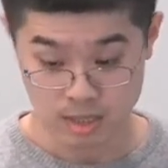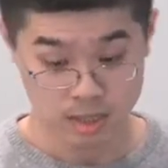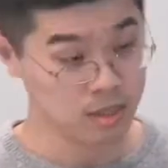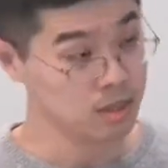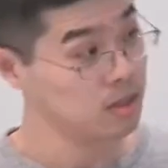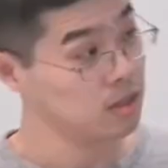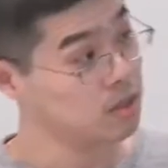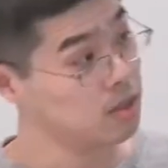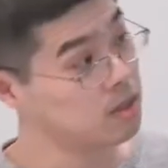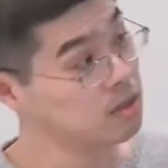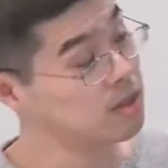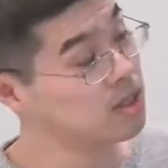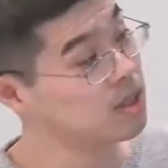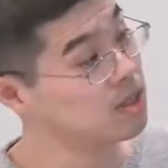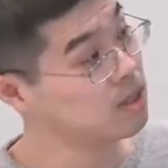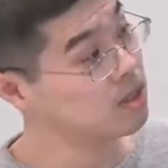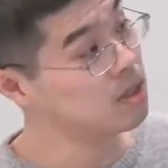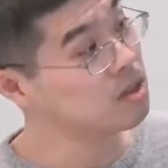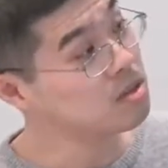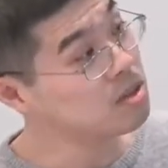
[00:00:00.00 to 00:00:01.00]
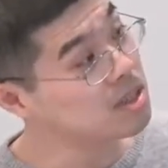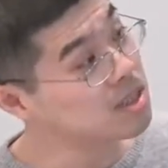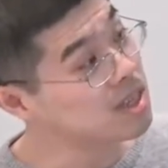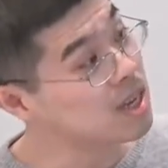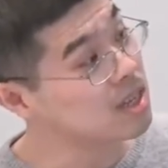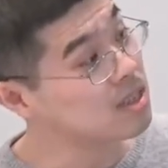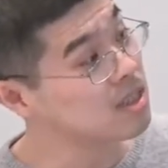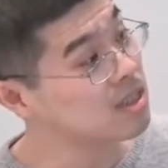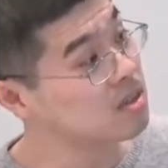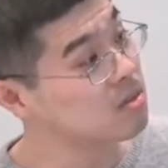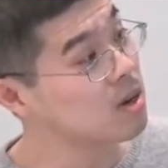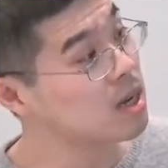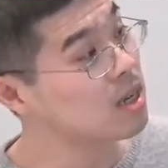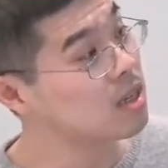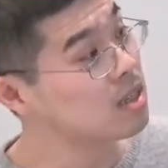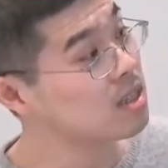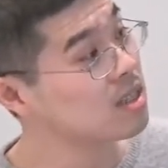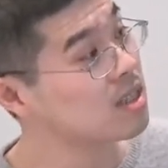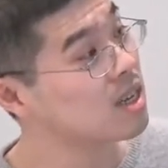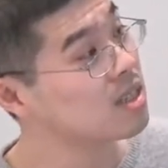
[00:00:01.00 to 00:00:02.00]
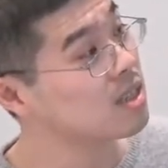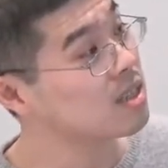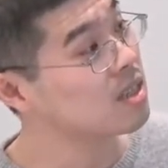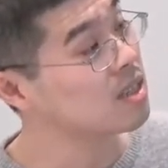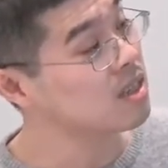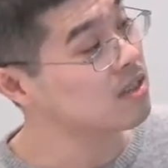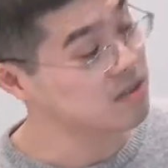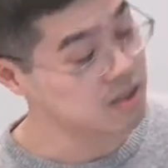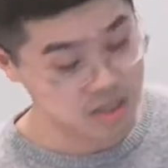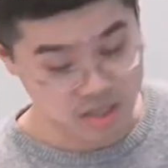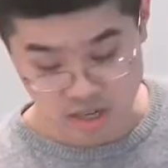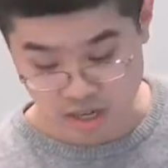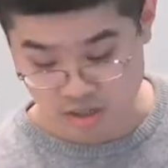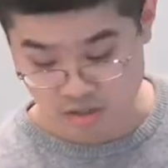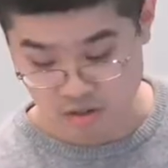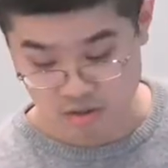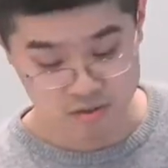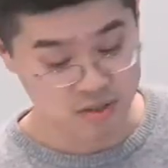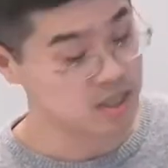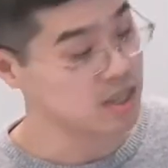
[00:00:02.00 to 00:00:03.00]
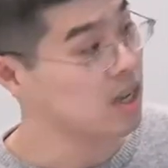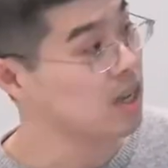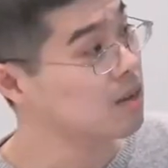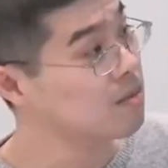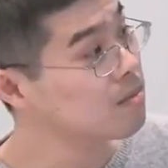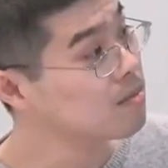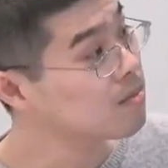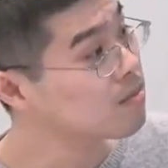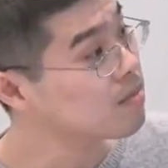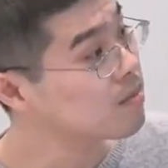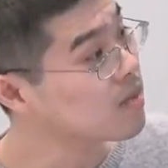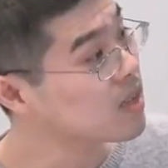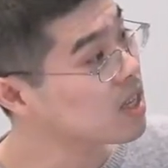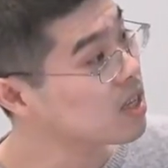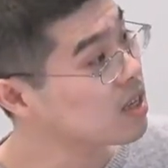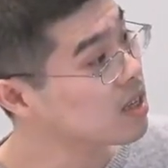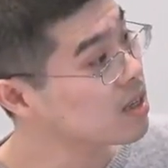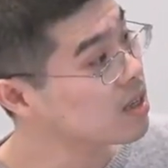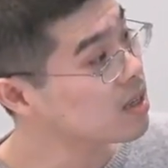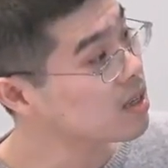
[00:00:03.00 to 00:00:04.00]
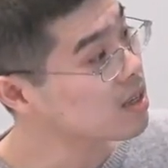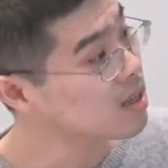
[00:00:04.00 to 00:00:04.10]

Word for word: So th notice that this strategy doesn't even change over time. Okay.